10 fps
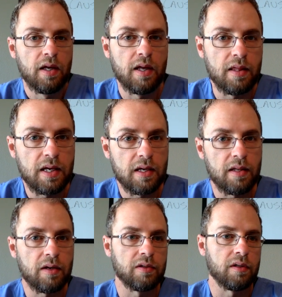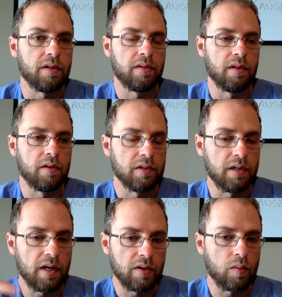And then there's a there's
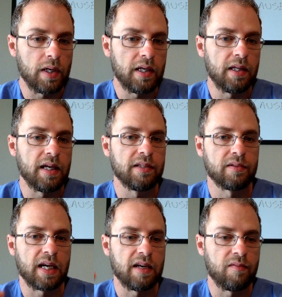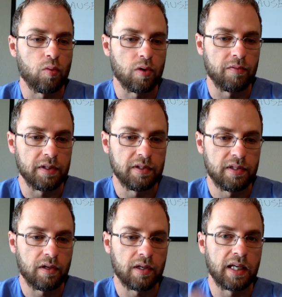another way that's kind of more of a
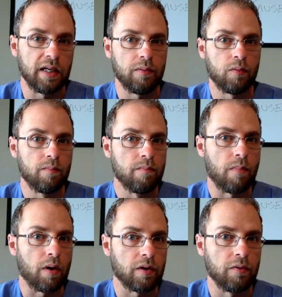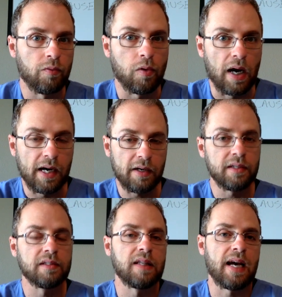surrogate marker for iron.
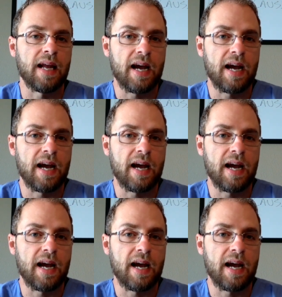It's not